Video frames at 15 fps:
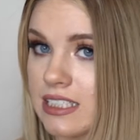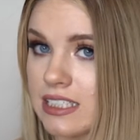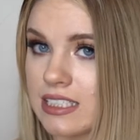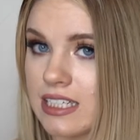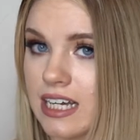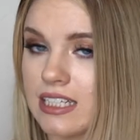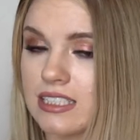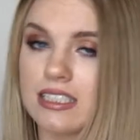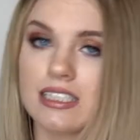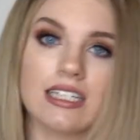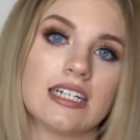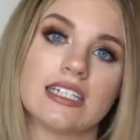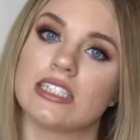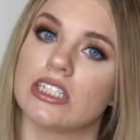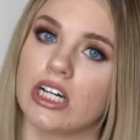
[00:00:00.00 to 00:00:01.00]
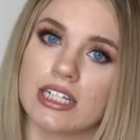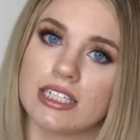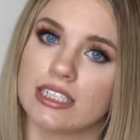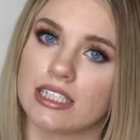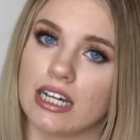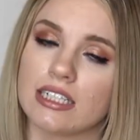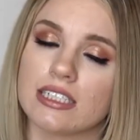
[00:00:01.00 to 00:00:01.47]
it's intense. It's not
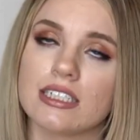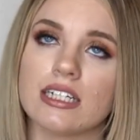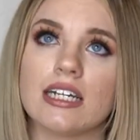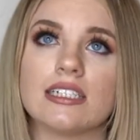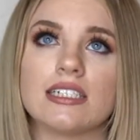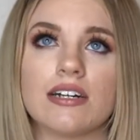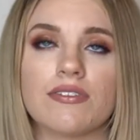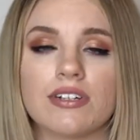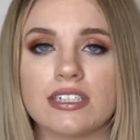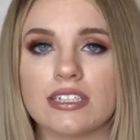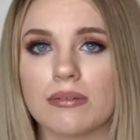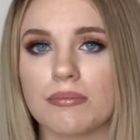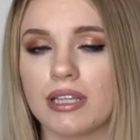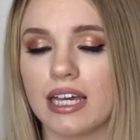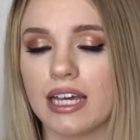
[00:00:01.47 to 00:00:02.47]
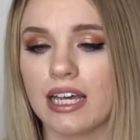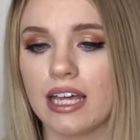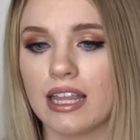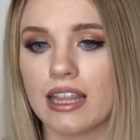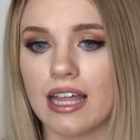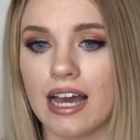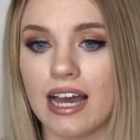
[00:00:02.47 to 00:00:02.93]
intense. It's definitely something
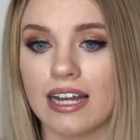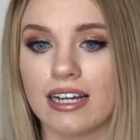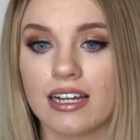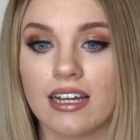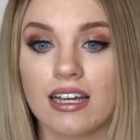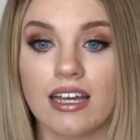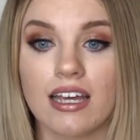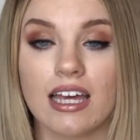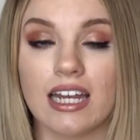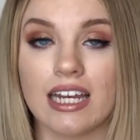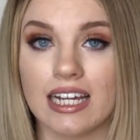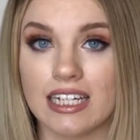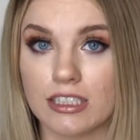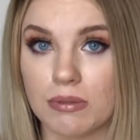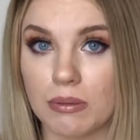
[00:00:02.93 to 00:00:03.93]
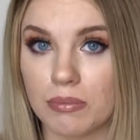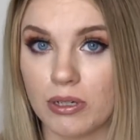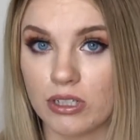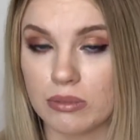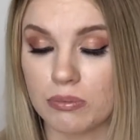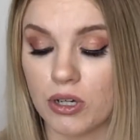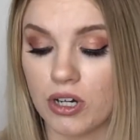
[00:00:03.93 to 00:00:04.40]
that needs to be
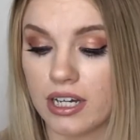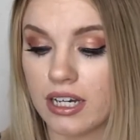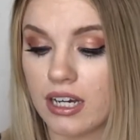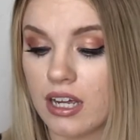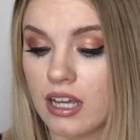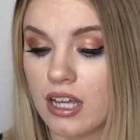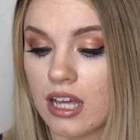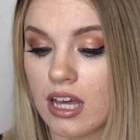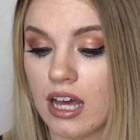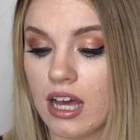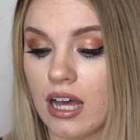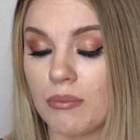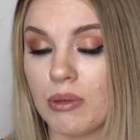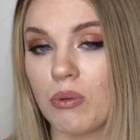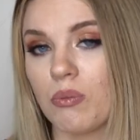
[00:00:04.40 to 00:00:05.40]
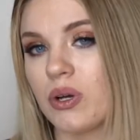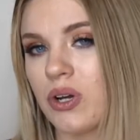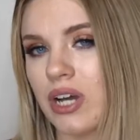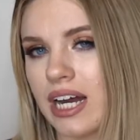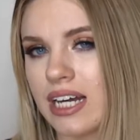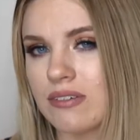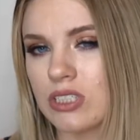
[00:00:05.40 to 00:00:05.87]
built upon. It will
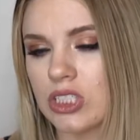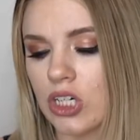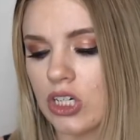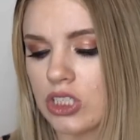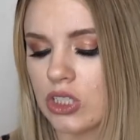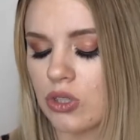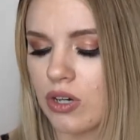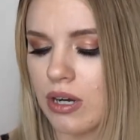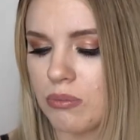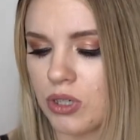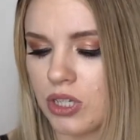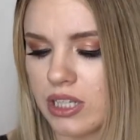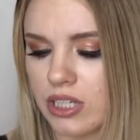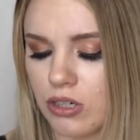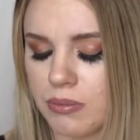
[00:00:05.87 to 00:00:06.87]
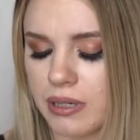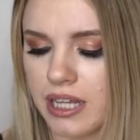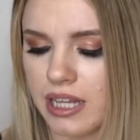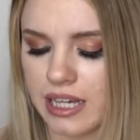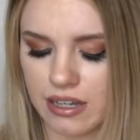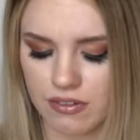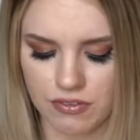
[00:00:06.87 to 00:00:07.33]
kind of start to crumble a little
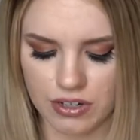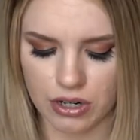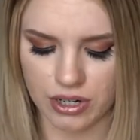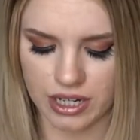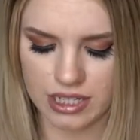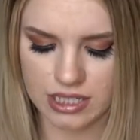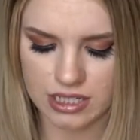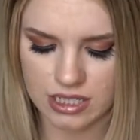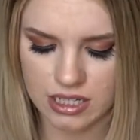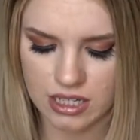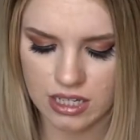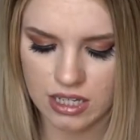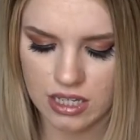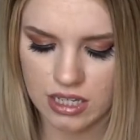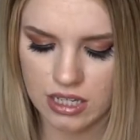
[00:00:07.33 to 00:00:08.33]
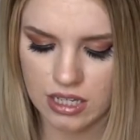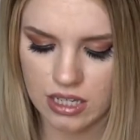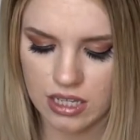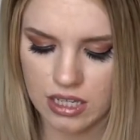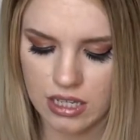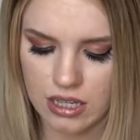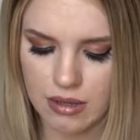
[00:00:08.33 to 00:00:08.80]
bit, like I've noticed.
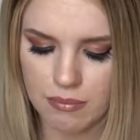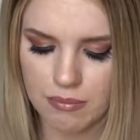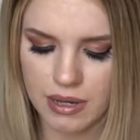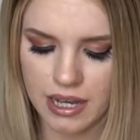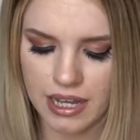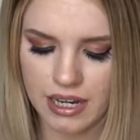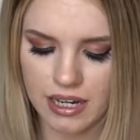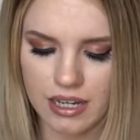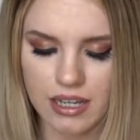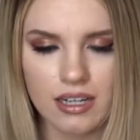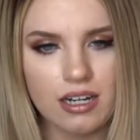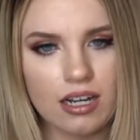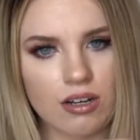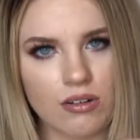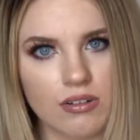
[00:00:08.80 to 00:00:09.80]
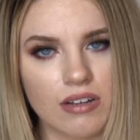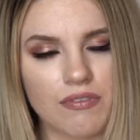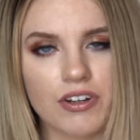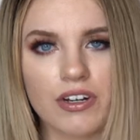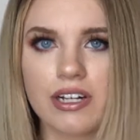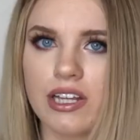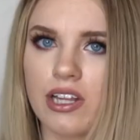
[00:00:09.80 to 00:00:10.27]
But, you know,
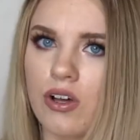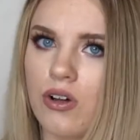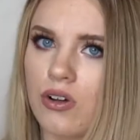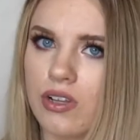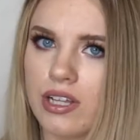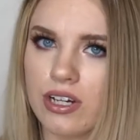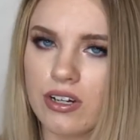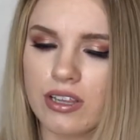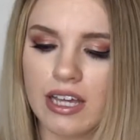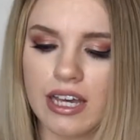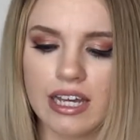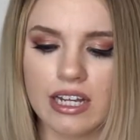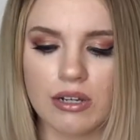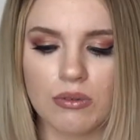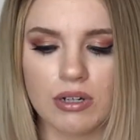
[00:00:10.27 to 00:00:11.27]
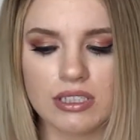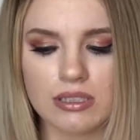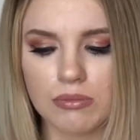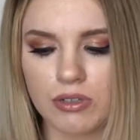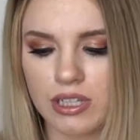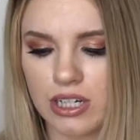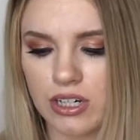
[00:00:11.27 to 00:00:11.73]
if you're into the whole glitter thing and you want
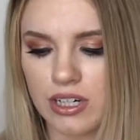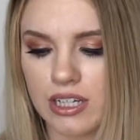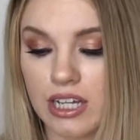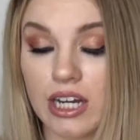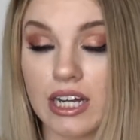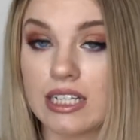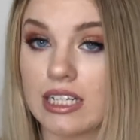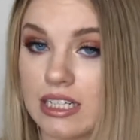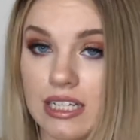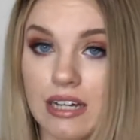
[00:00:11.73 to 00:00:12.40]
some glitter in there, it